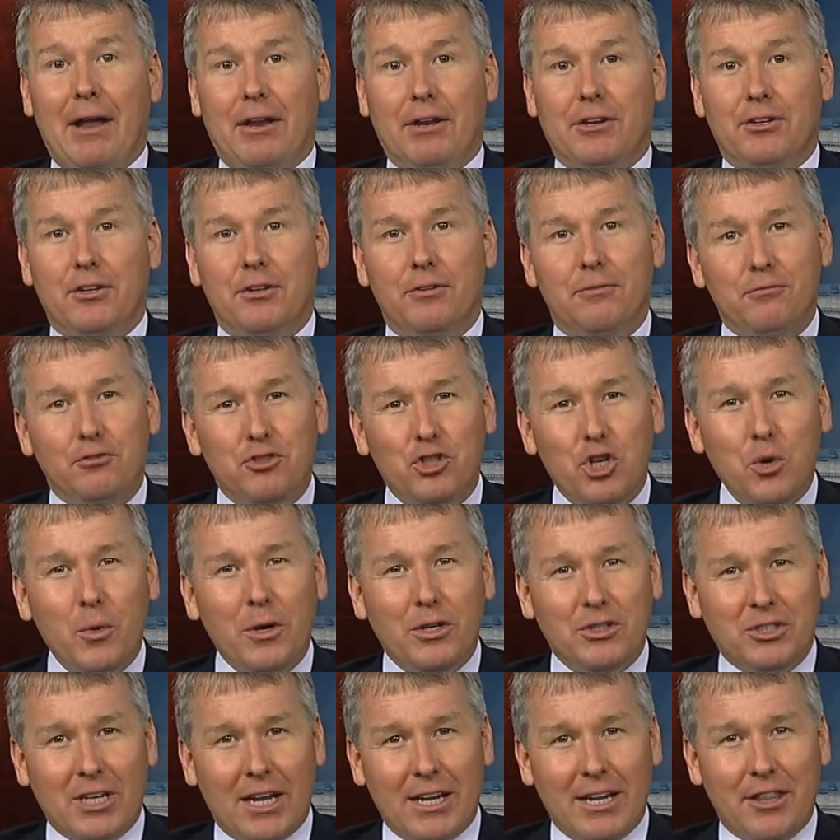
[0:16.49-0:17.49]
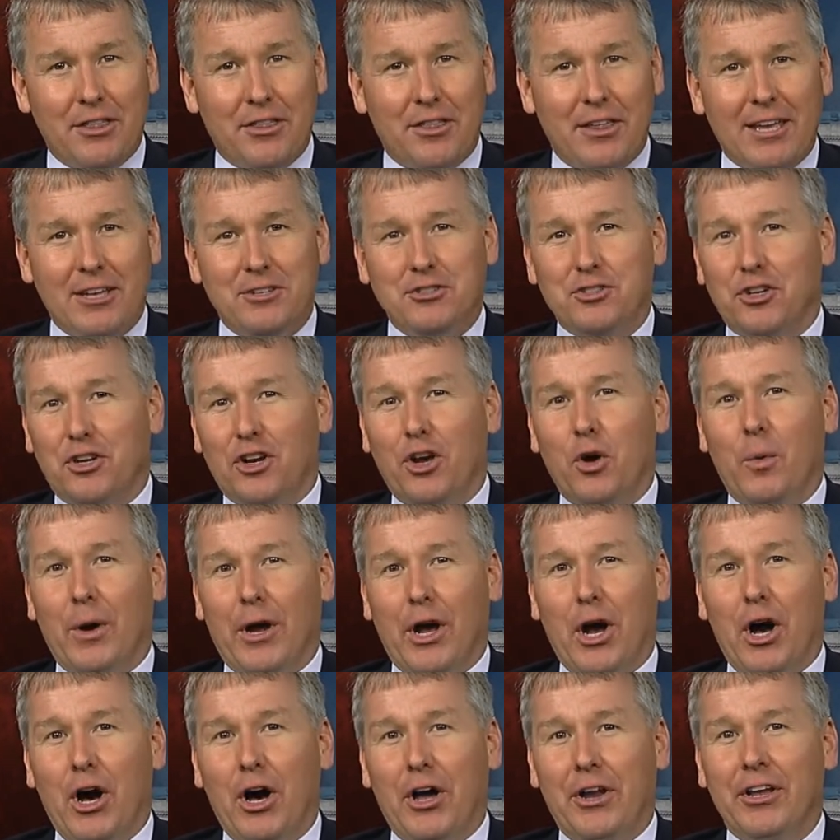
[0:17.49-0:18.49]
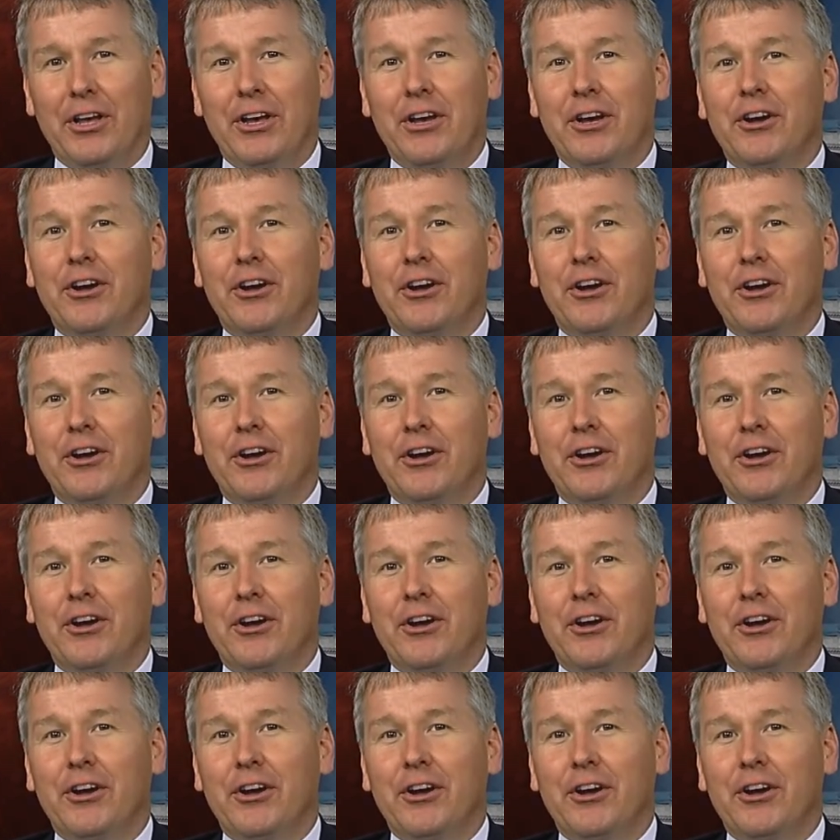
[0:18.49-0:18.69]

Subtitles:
it. Two exciting things that are going on.